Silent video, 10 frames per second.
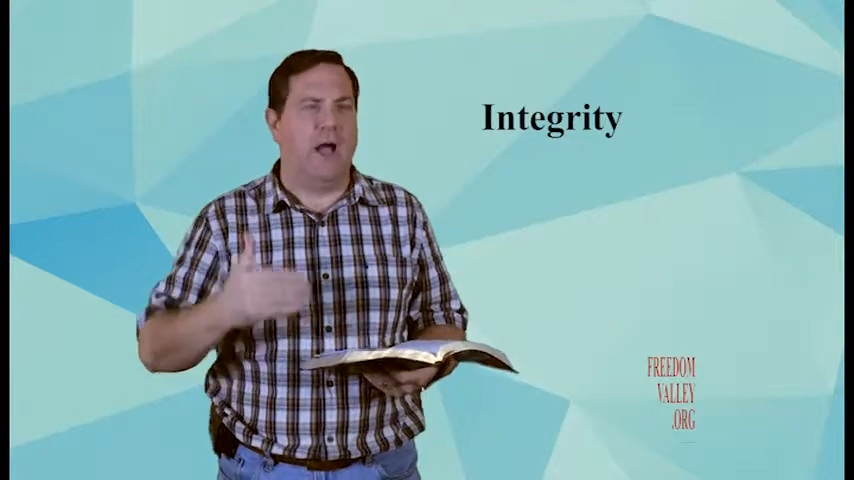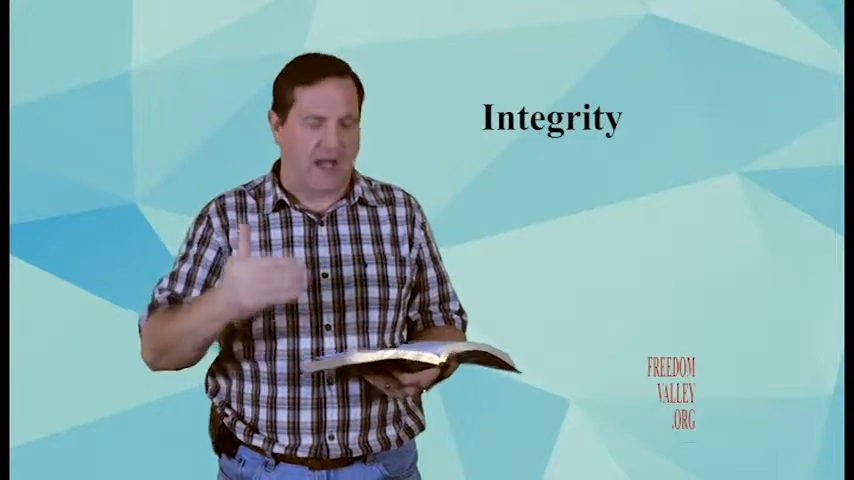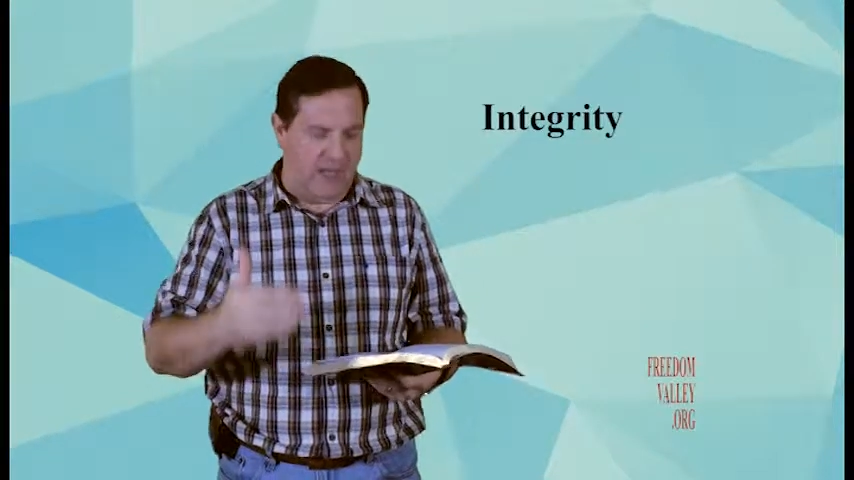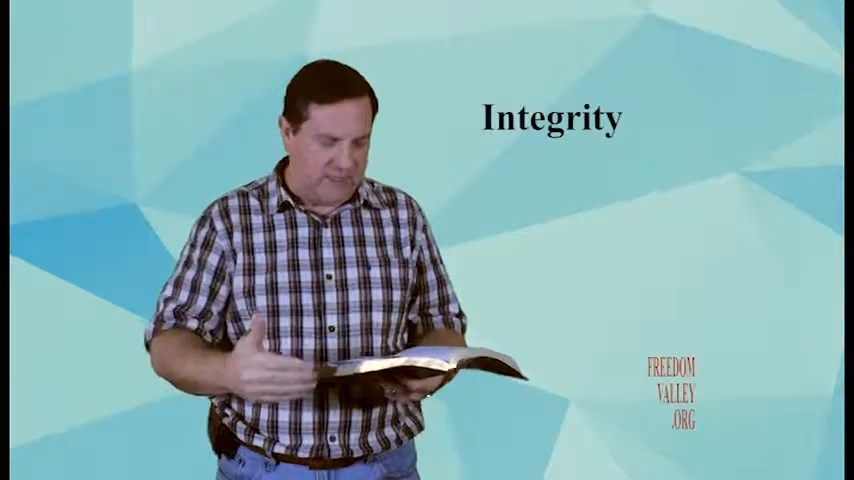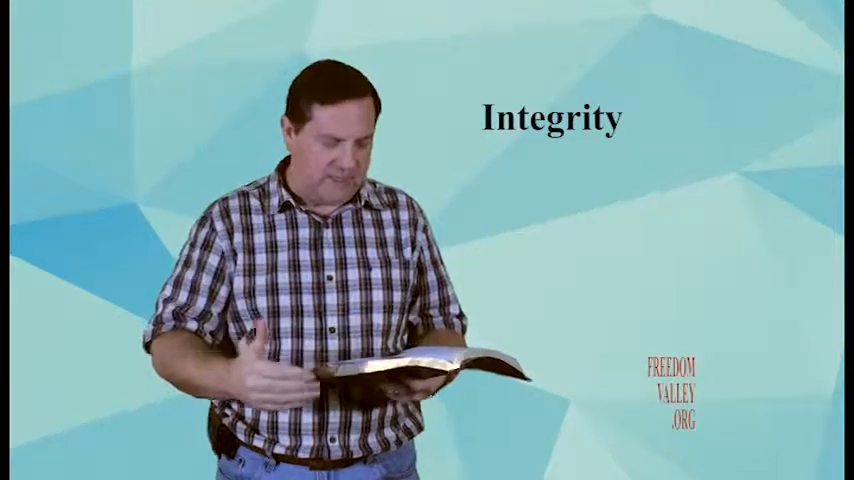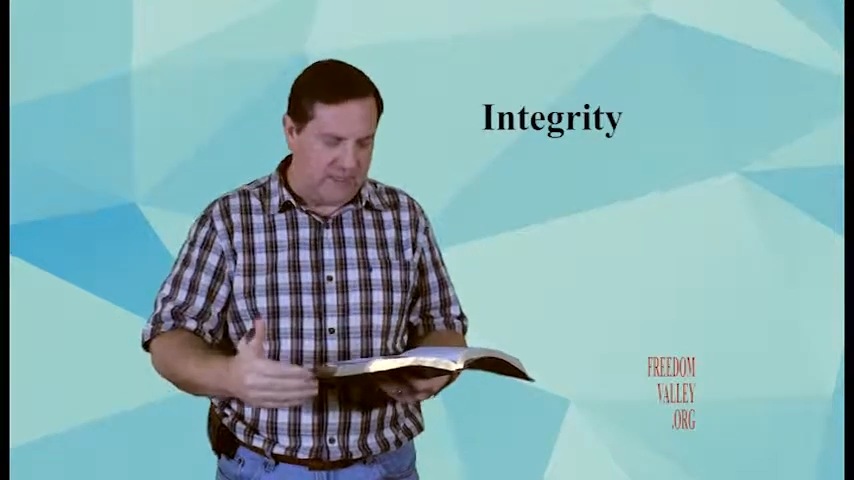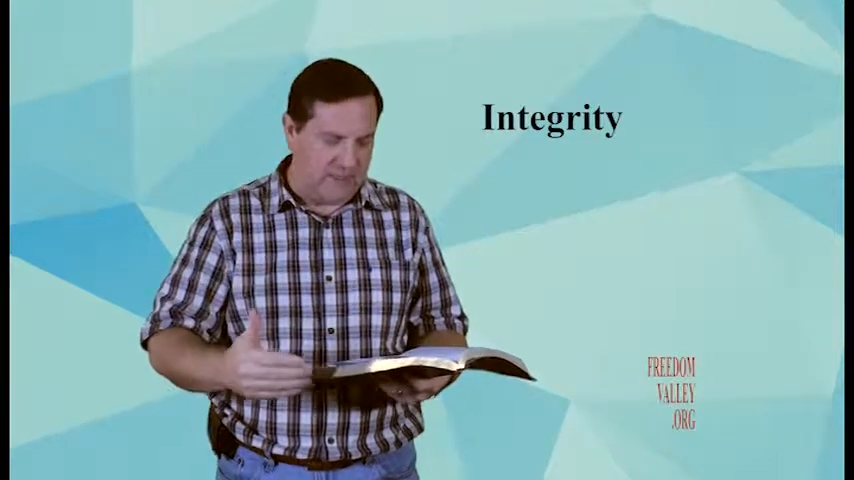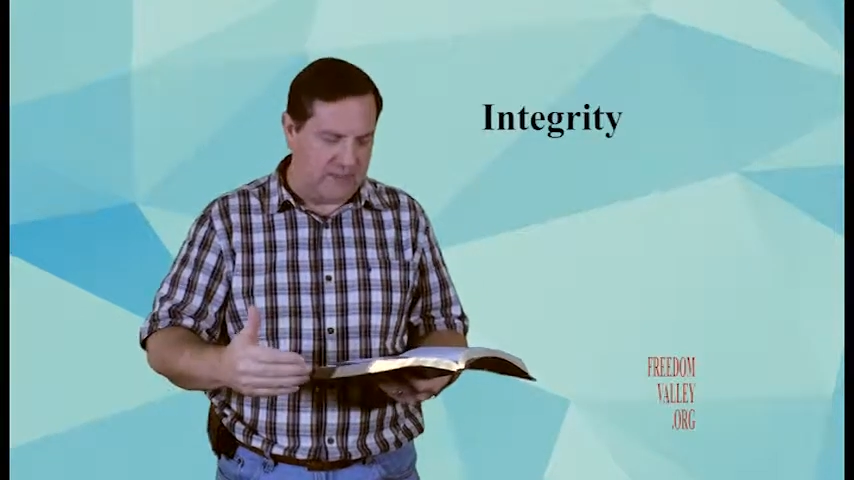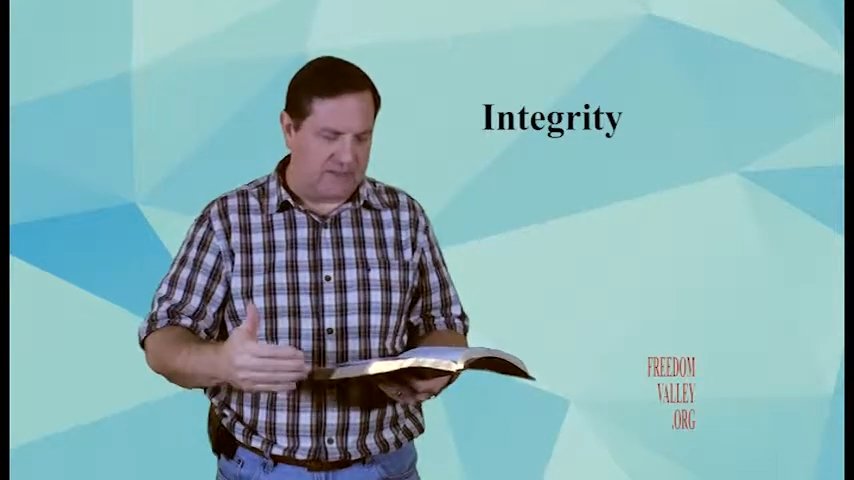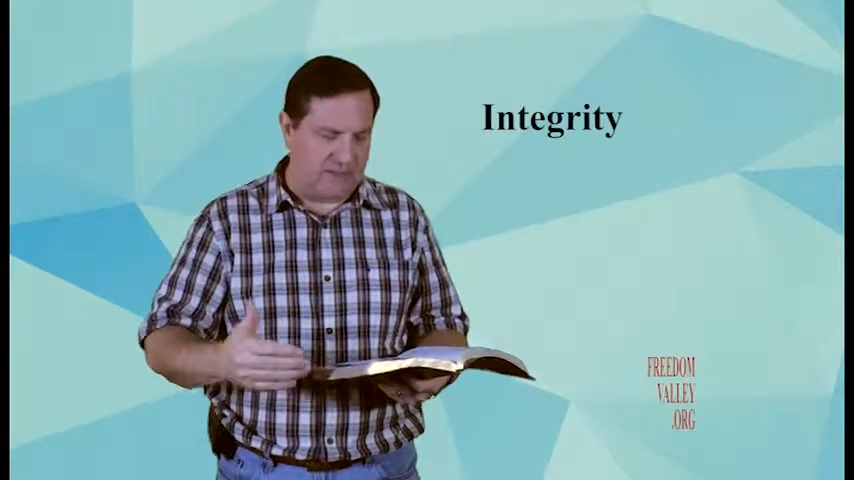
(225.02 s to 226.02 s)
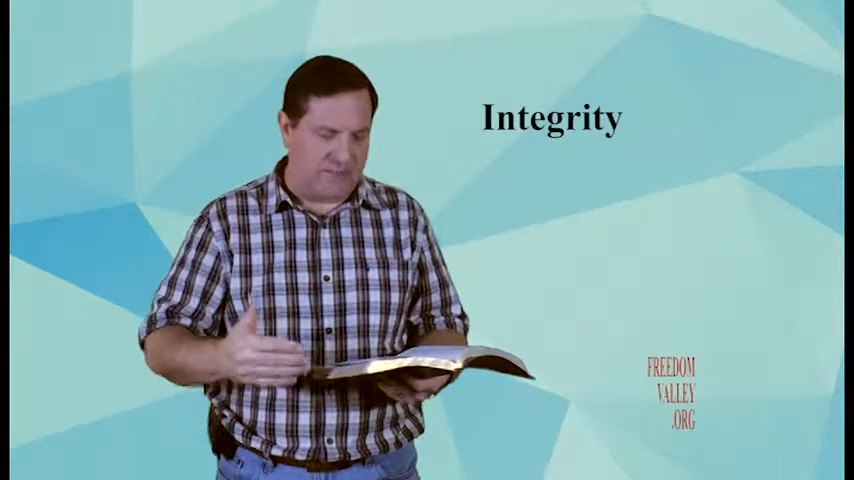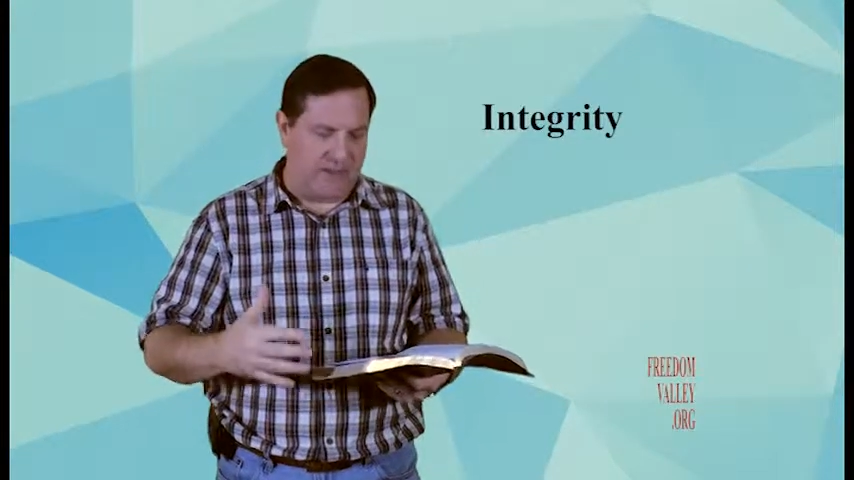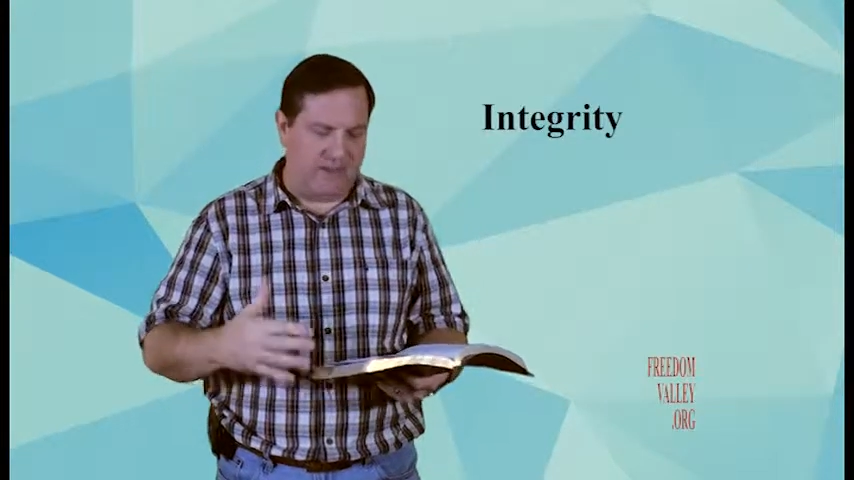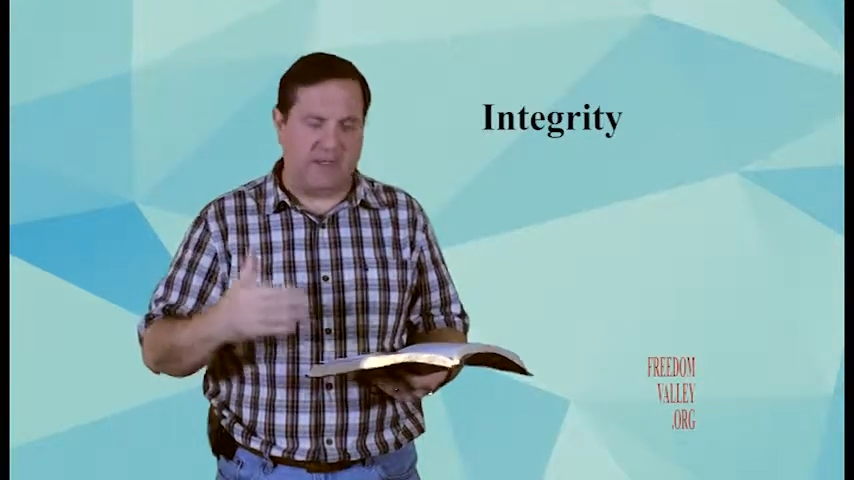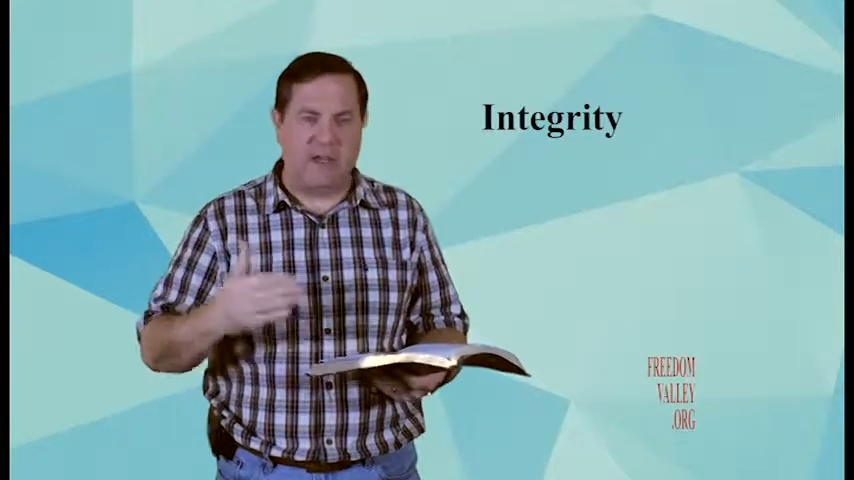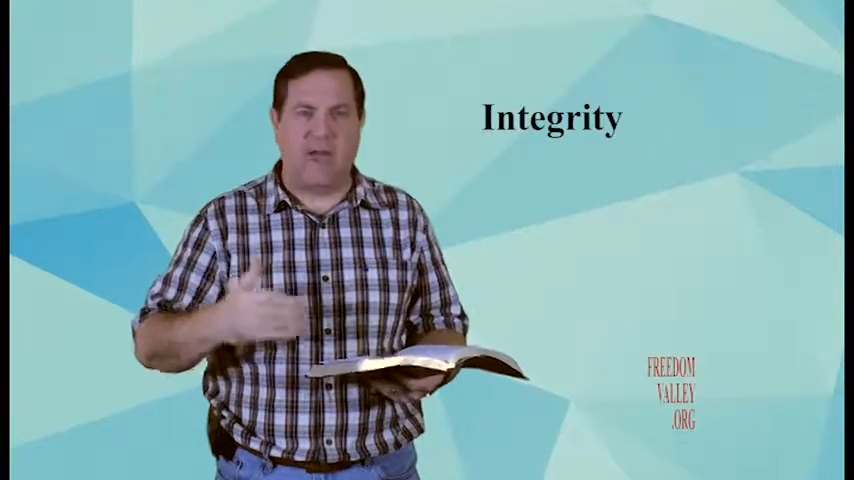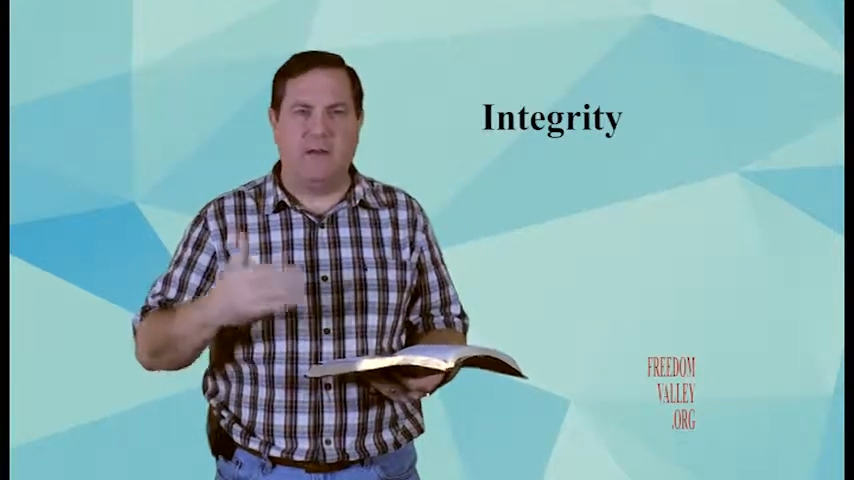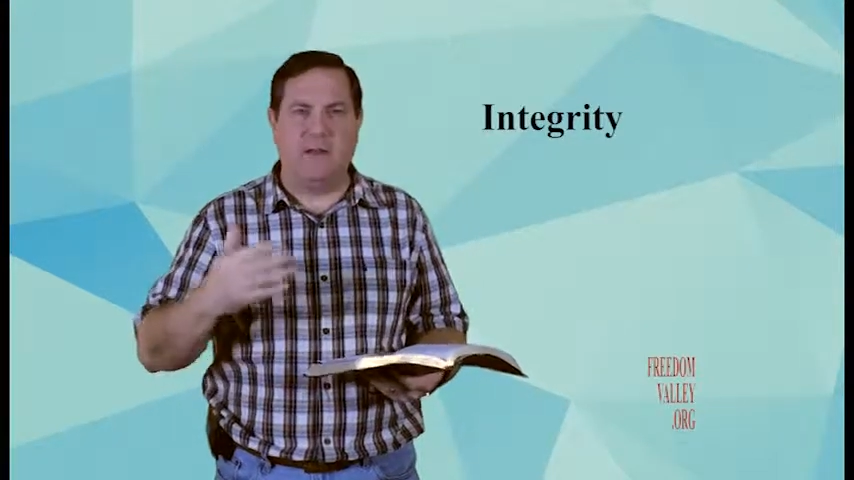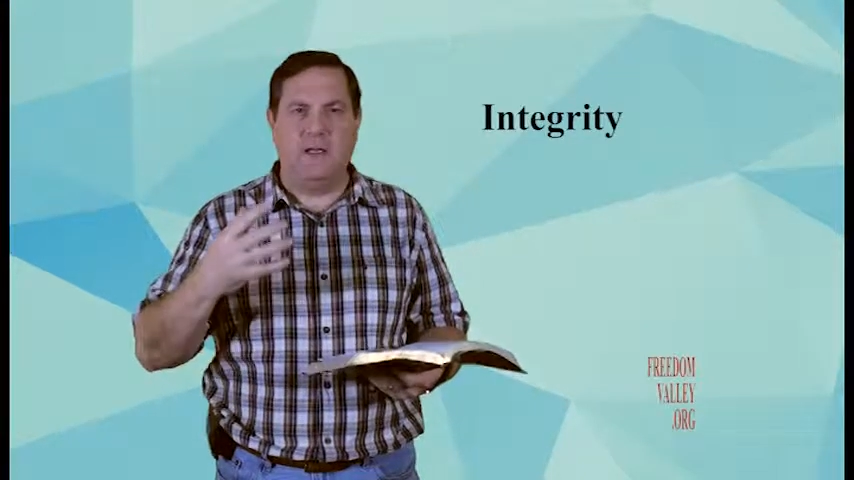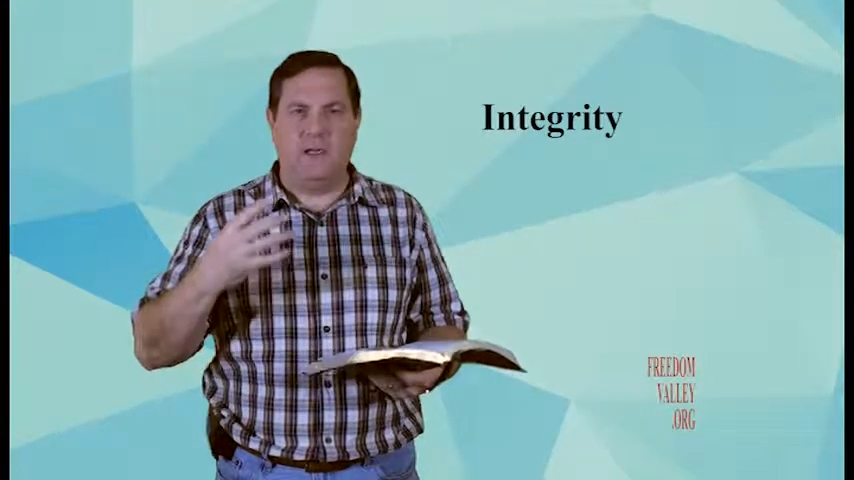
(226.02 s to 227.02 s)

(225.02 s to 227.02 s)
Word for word: Honesty is something that God